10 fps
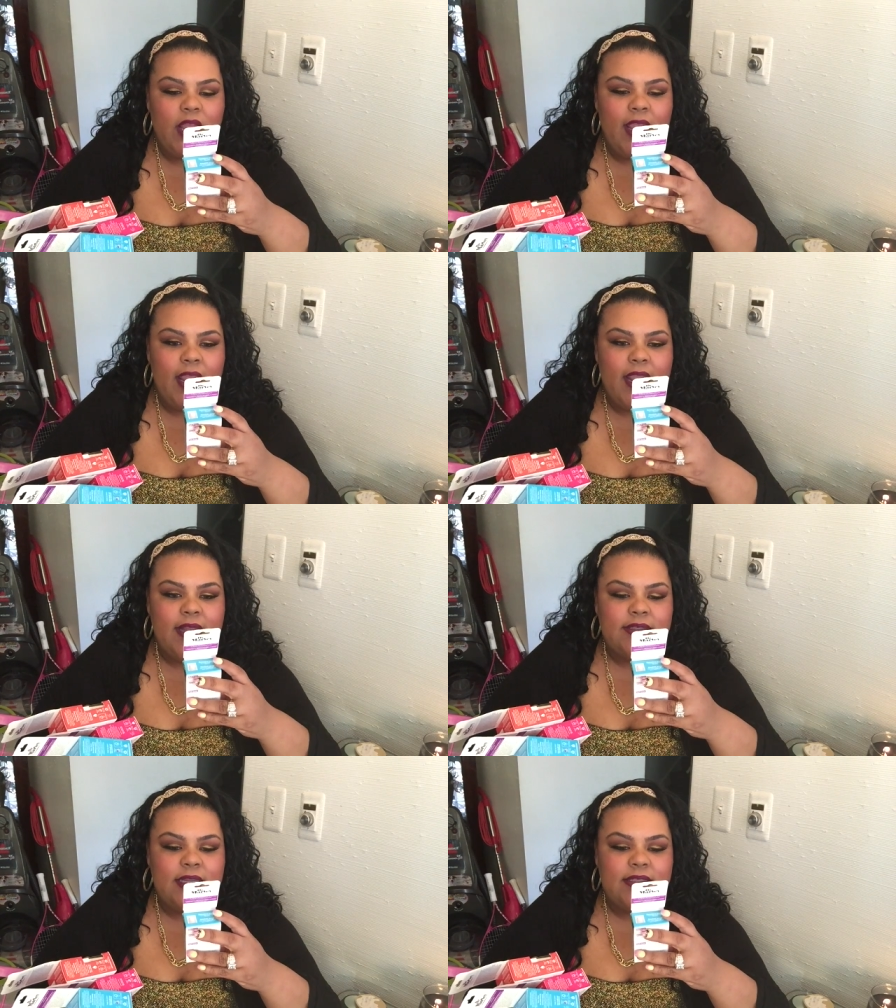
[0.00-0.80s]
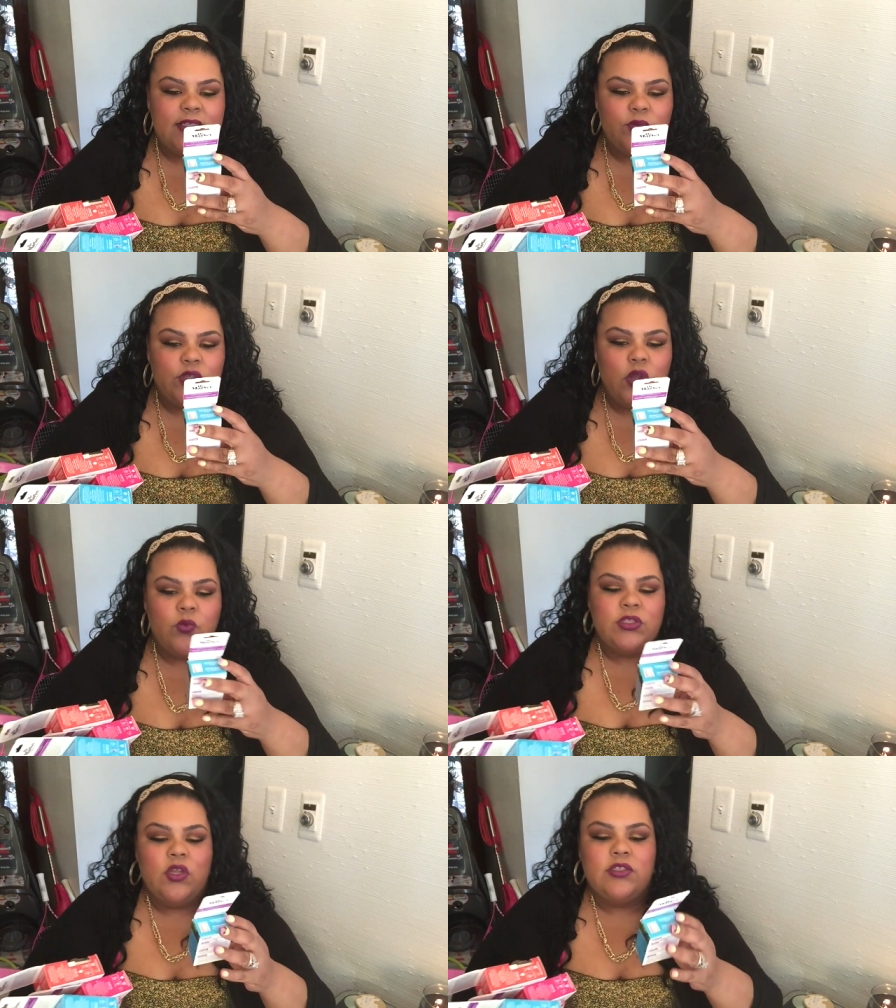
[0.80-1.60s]
and it says
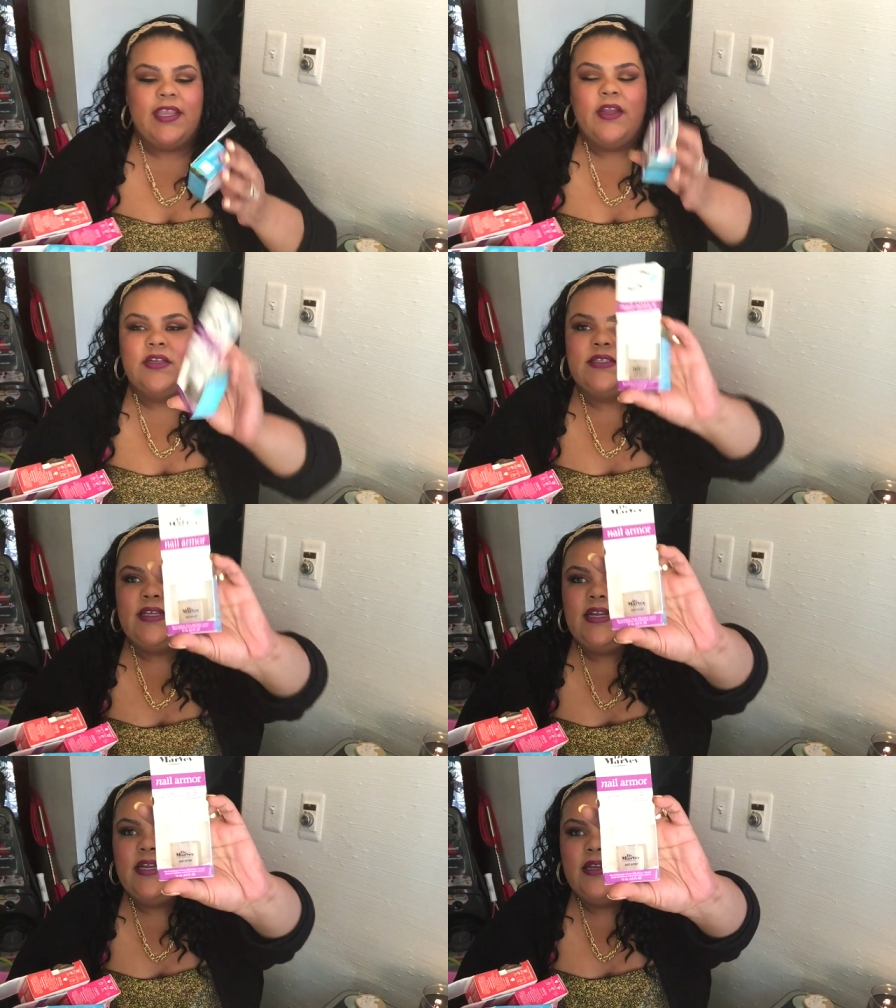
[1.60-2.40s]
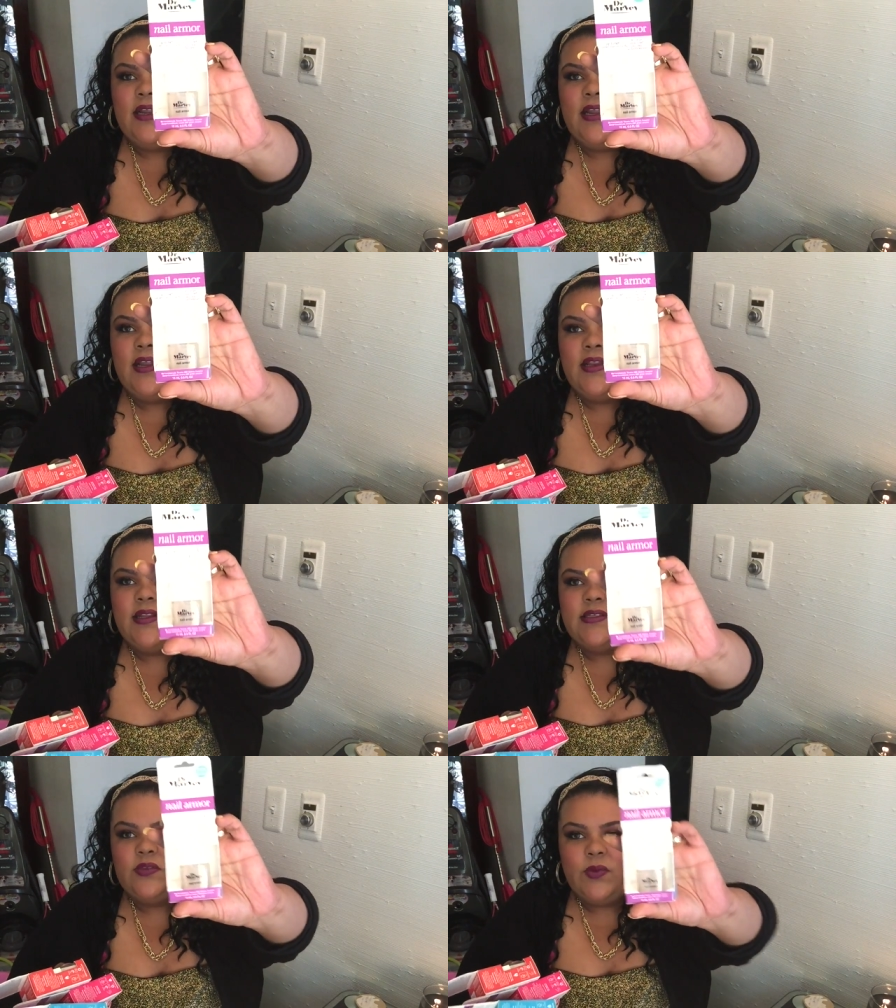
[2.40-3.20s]
results guaranteed and
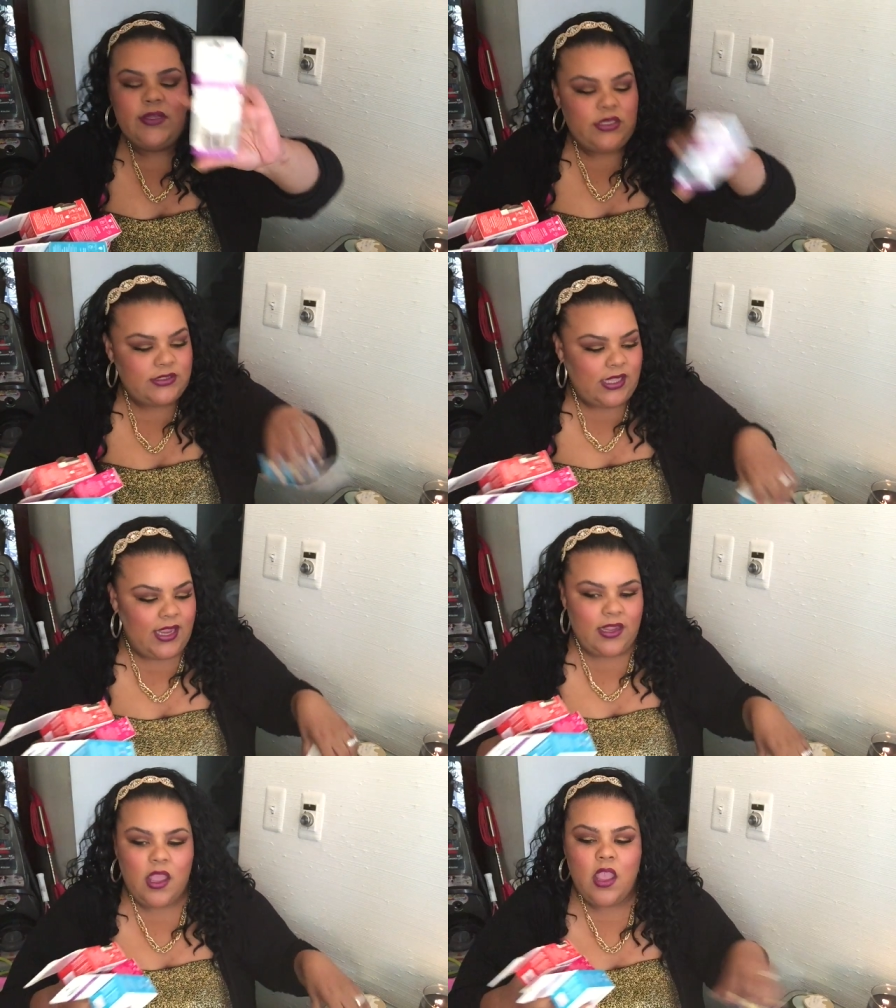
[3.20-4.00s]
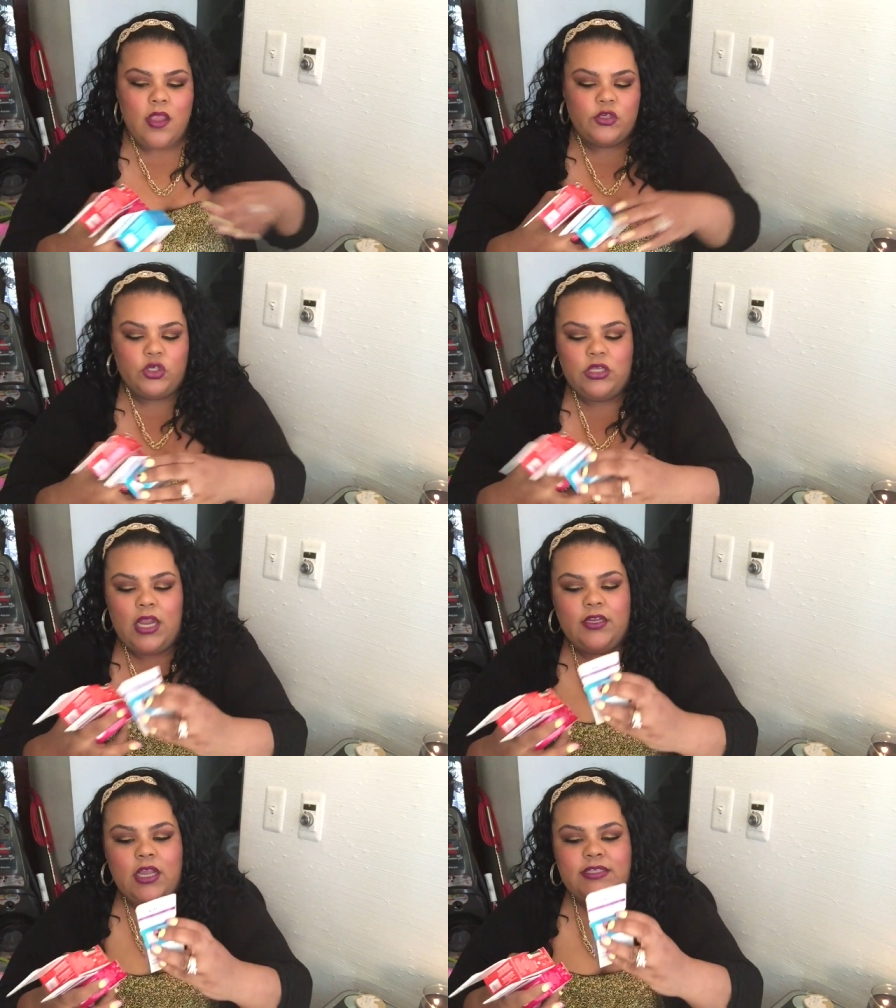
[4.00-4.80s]
this is what it looks like I'm sure a
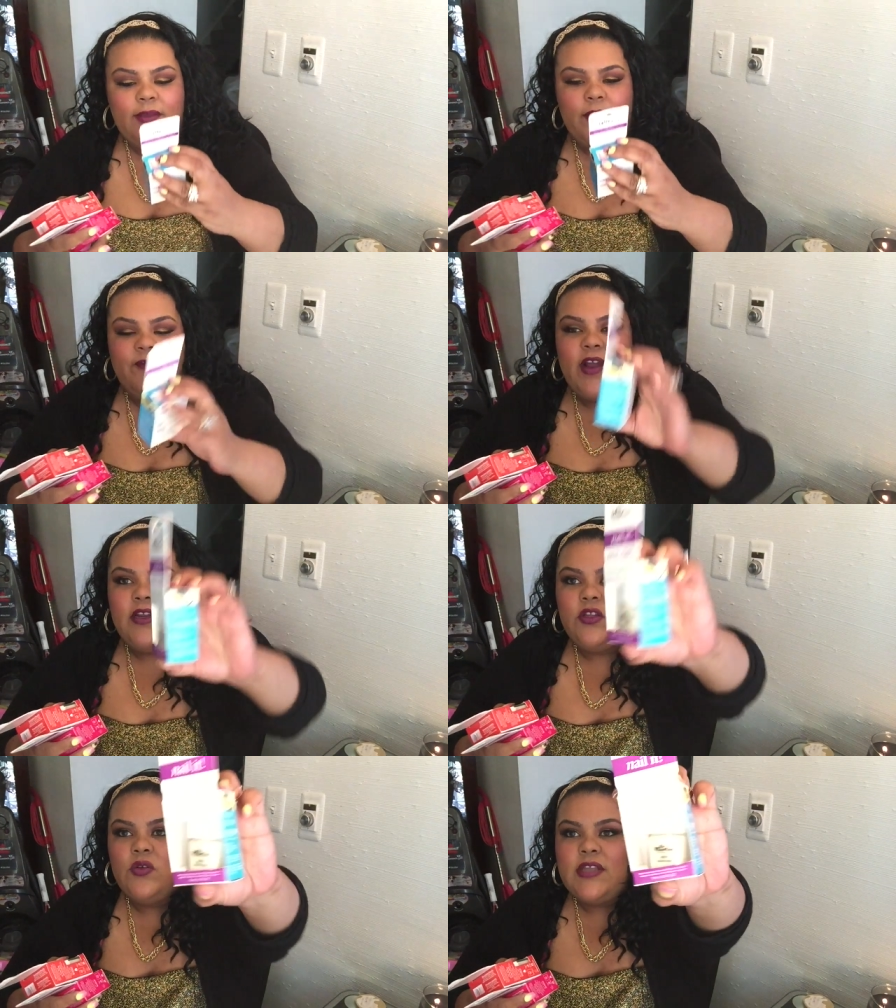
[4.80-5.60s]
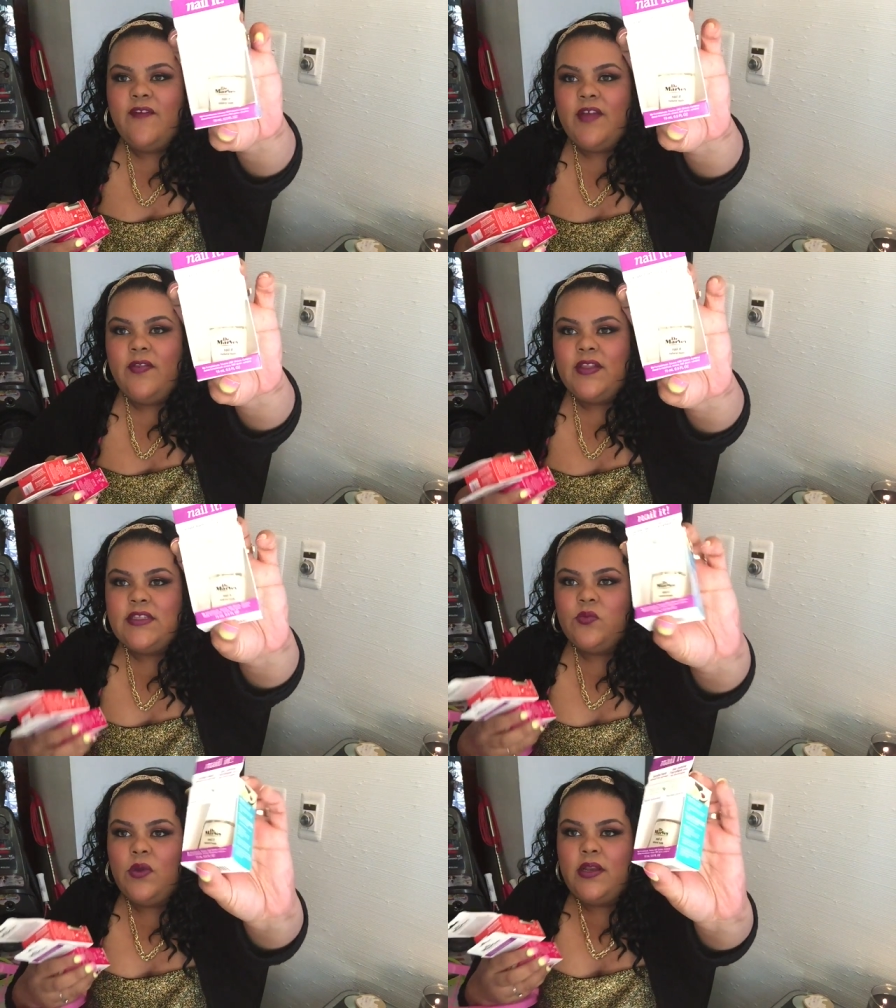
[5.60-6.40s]
lot of you guys have been finding those I found
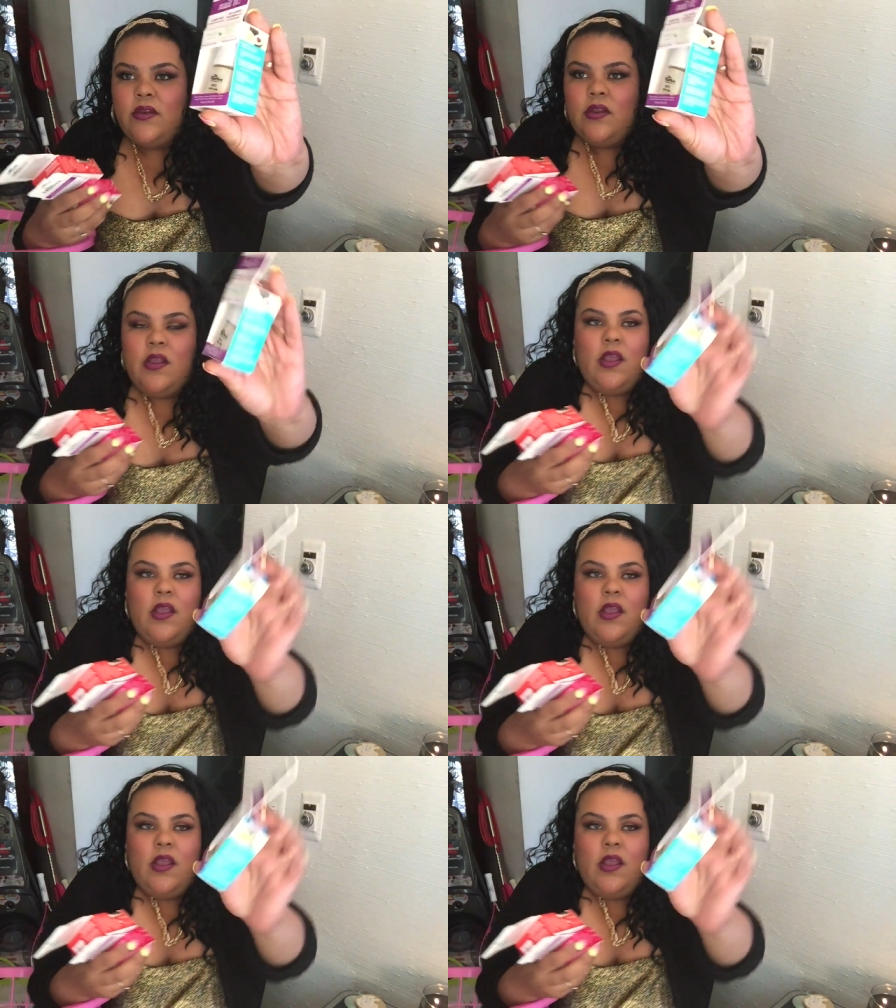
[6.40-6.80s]
this one